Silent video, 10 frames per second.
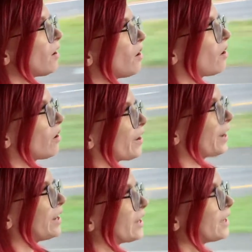
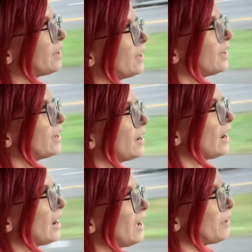hard.
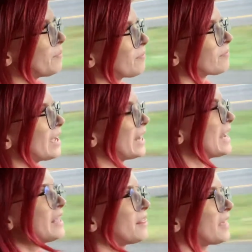And
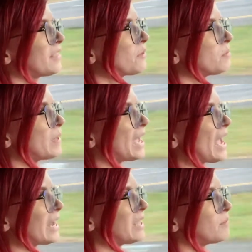I didn't think there would be
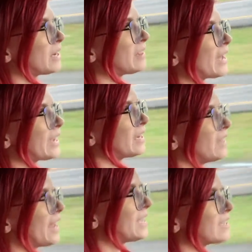anybody that I could
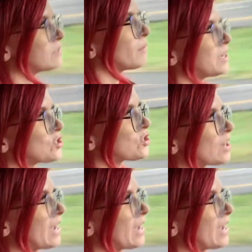like as much